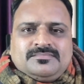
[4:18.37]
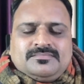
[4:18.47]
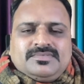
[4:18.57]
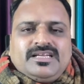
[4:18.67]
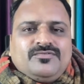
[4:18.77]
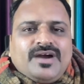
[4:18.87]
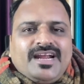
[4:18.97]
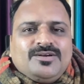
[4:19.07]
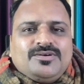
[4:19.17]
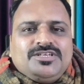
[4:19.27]
then why
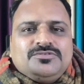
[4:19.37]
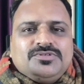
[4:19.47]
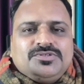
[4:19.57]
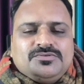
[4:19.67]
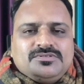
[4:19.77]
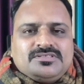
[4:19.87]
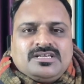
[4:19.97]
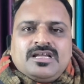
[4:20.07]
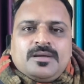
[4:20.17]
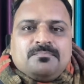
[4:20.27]
don't you use
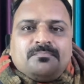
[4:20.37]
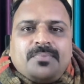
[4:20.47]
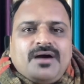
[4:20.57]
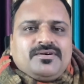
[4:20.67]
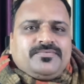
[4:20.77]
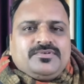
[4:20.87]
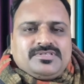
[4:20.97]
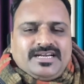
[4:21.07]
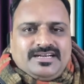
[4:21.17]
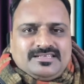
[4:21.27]
powerful
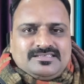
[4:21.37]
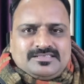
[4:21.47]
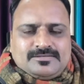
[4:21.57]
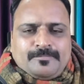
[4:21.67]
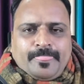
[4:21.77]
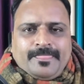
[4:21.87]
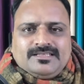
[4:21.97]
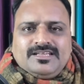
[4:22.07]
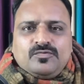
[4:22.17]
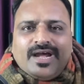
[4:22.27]
sentences?
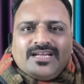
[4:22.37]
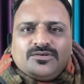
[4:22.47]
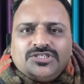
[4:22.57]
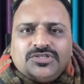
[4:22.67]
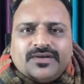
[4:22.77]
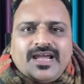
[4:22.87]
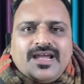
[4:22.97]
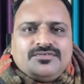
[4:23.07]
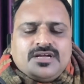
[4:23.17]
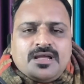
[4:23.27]
Then why don't you
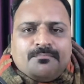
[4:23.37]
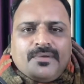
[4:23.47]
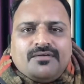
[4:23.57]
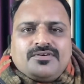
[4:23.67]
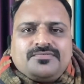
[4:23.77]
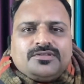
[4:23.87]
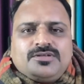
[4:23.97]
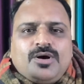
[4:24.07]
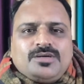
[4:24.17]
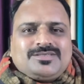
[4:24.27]
have powerful
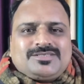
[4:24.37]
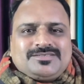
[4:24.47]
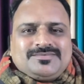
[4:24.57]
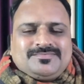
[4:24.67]
thoughts?